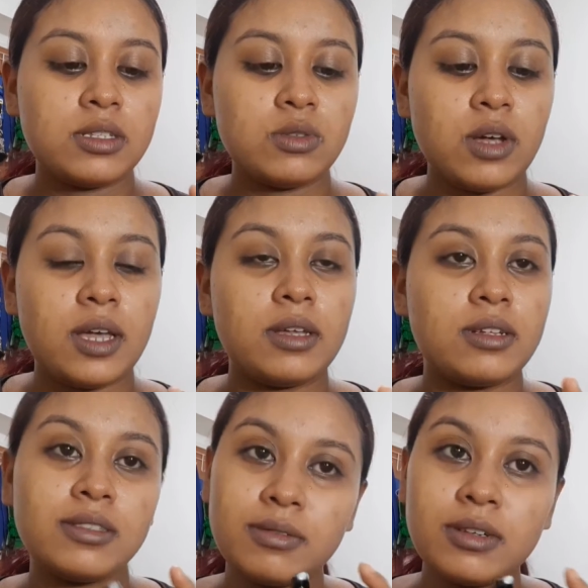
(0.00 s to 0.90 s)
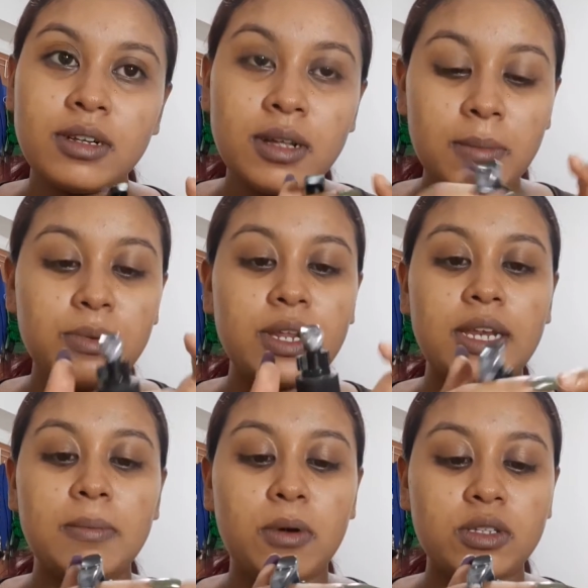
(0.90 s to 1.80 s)
So I put it
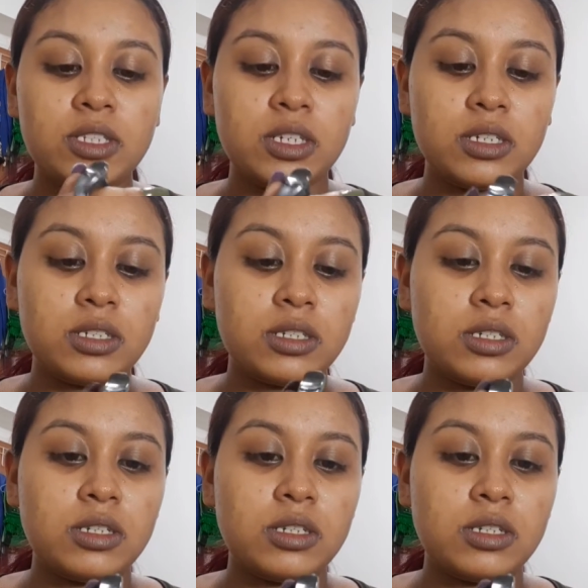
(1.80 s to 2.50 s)
in a bottle